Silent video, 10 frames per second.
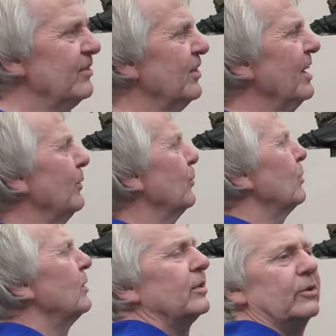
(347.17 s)
That's that all
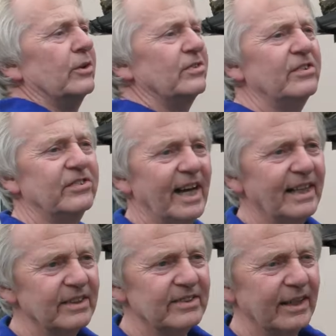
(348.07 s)
nicely
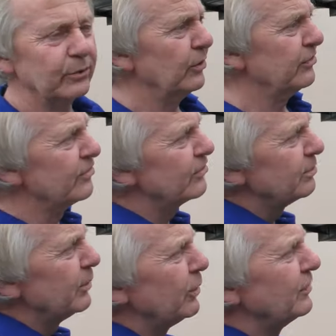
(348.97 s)
sanded down, nice and
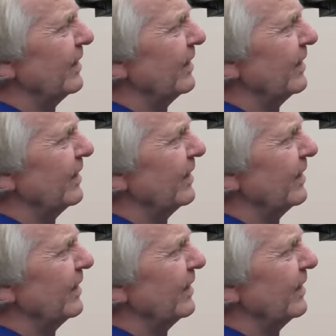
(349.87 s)
smooth